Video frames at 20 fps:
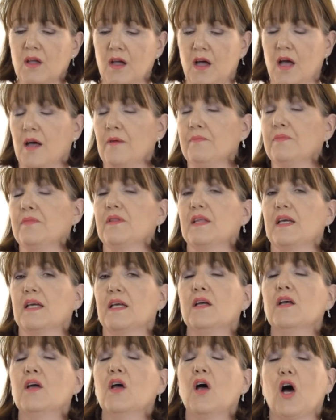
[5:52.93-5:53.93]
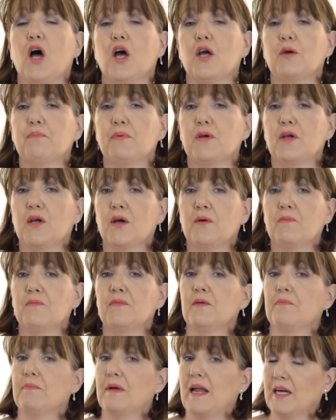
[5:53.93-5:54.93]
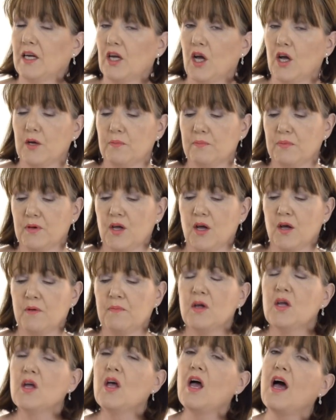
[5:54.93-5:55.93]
the opium, the black opium,